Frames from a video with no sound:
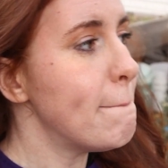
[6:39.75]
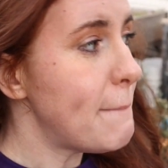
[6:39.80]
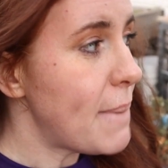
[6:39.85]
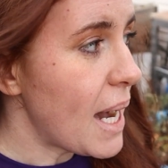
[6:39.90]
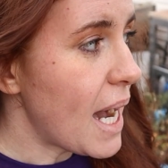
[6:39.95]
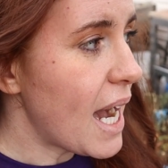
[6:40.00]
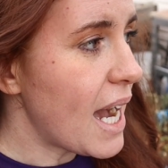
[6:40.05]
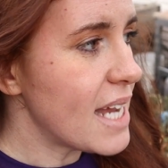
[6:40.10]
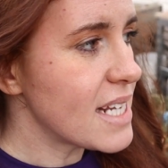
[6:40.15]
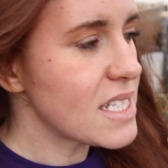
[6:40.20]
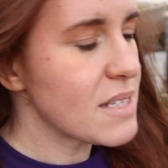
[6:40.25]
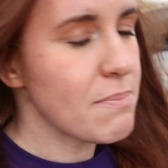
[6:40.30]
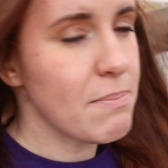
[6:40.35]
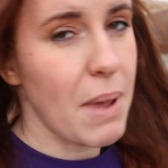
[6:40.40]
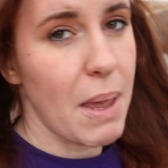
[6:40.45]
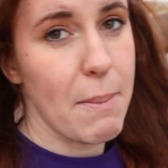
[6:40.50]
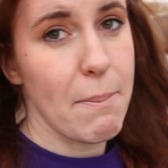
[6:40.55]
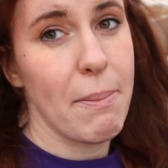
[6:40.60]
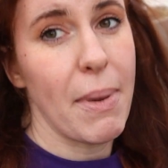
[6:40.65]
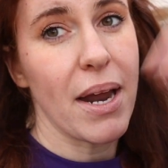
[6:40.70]
but
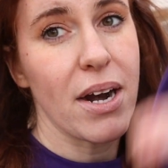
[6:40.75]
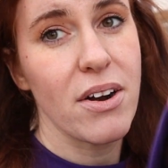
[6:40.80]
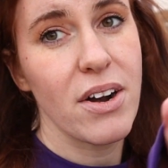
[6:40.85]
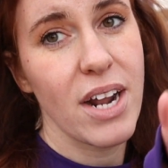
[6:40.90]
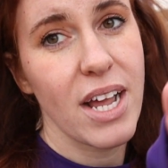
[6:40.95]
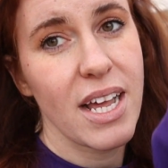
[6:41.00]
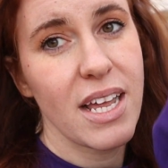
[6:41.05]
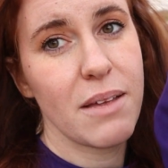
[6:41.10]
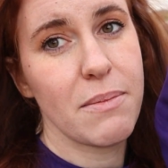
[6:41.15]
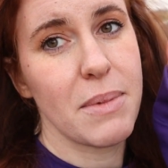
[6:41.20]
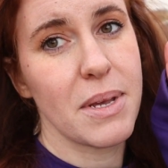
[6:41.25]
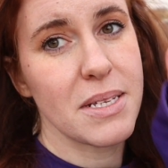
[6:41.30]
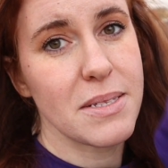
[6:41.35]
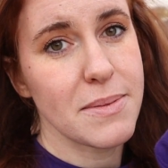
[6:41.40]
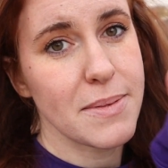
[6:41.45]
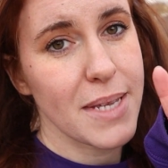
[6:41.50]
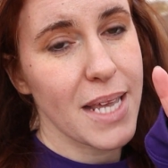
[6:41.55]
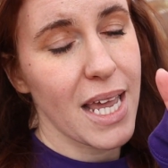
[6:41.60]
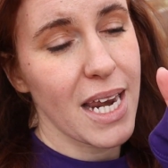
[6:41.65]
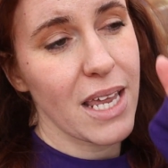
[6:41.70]
my butternut and my
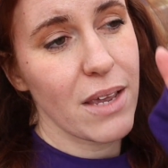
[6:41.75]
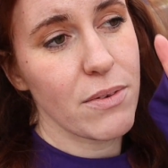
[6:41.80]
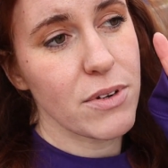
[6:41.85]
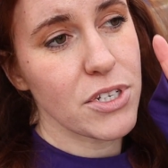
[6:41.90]
spaghetti,